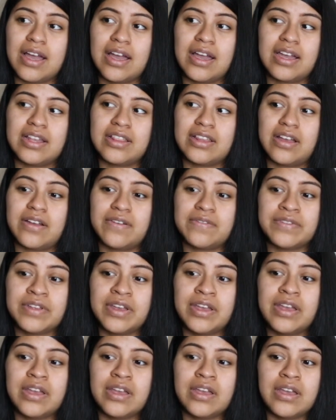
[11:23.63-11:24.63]
I loved
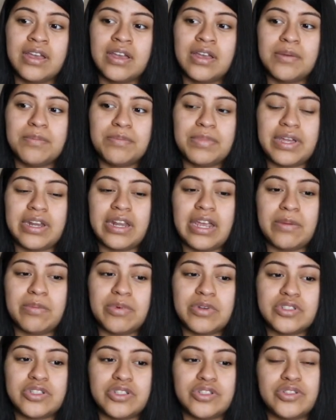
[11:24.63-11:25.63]
being
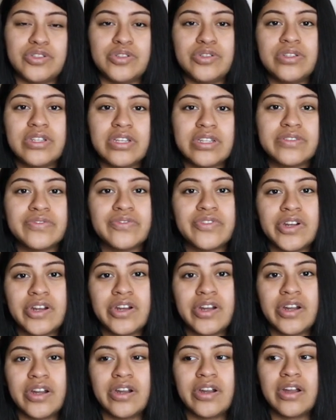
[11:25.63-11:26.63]
able to do this for
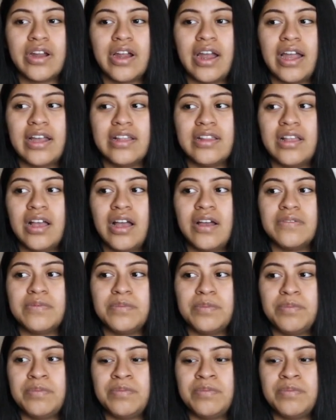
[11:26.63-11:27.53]
her. I loved